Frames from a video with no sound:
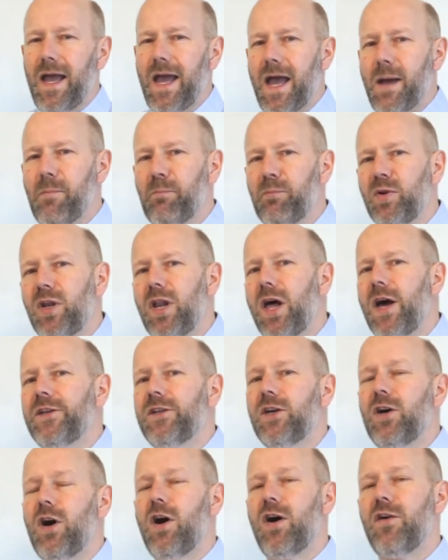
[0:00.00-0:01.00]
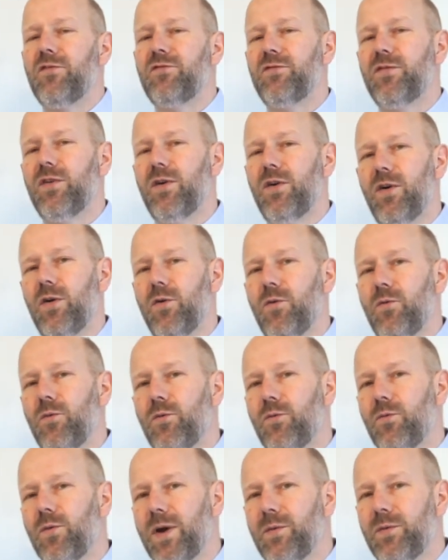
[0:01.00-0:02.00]
a plot of
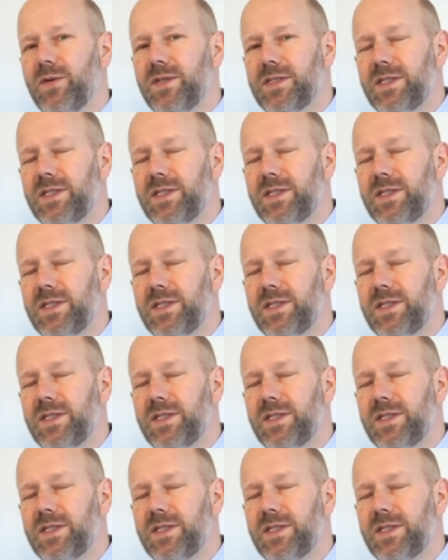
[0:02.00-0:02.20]
where we